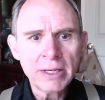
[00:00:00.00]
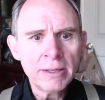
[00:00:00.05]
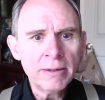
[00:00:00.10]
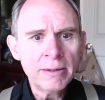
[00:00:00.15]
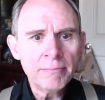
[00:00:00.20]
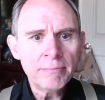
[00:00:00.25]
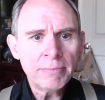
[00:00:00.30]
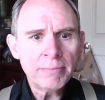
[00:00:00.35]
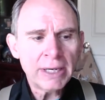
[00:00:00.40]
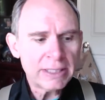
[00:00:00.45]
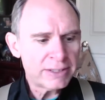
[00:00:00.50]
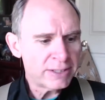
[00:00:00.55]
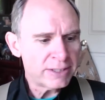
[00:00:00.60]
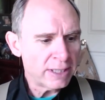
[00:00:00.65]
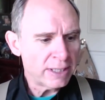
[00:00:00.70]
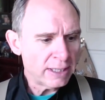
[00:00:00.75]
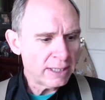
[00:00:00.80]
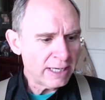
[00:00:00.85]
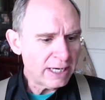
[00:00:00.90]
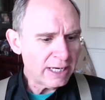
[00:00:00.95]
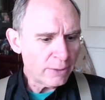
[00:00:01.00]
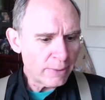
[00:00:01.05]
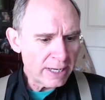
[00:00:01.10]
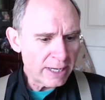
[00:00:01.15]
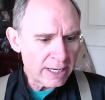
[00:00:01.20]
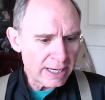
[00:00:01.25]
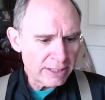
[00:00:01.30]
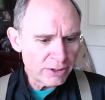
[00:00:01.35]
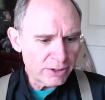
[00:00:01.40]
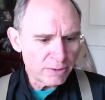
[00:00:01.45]
But anyway,
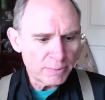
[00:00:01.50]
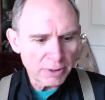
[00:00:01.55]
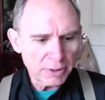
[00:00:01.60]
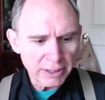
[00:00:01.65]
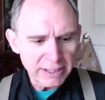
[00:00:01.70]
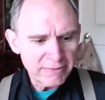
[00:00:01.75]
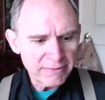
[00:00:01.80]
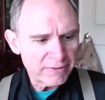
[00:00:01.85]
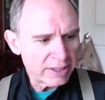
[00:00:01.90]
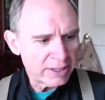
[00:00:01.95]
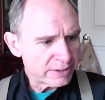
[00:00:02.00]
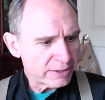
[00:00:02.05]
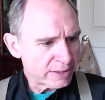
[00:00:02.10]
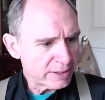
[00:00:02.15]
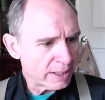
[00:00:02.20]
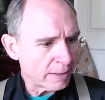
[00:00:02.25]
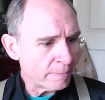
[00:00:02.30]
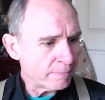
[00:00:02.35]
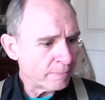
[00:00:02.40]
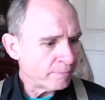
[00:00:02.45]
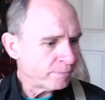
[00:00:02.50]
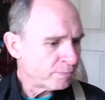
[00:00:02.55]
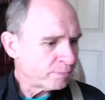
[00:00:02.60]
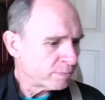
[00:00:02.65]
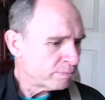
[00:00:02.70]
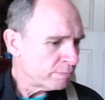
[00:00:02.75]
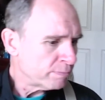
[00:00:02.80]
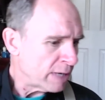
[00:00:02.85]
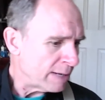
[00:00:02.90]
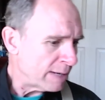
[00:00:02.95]
I do believe that
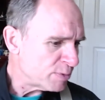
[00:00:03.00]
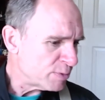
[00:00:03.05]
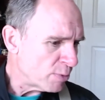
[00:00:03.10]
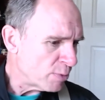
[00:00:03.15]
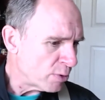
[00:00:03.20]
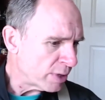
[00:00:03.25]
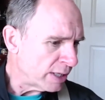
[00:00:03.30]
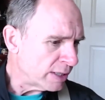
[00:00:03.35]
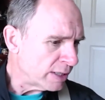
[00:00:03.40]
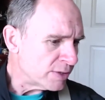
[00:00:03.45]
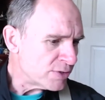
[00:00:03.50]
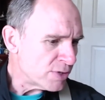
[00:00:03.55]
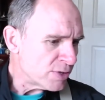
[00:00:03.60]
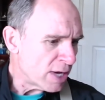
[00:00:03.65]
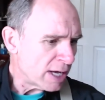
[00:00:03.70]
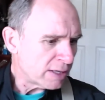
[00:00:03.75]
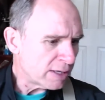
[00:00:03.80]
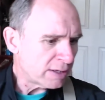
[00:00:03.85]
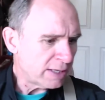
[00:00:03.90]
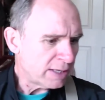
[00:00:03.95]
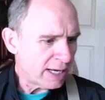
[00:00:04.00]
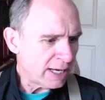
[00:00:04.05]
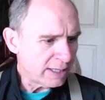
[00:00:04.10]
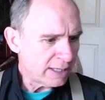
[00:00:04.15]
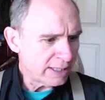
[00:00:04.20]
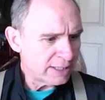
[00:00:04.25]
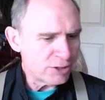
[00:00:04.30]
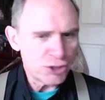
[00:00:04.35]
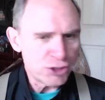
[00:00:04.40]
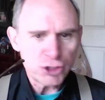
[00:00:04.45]
pipe smoking is not that
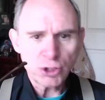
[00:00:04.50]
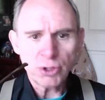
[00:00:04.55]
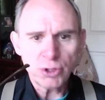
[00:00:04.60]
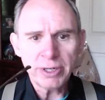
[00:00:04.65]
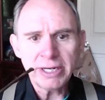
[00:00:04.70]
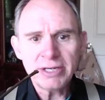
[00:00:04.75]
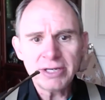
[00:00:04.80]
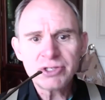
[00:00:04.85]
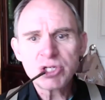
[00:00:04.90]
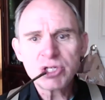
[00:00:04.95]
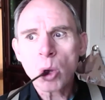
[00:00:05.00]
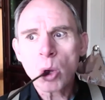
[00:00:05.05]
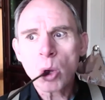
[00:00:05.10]
injurious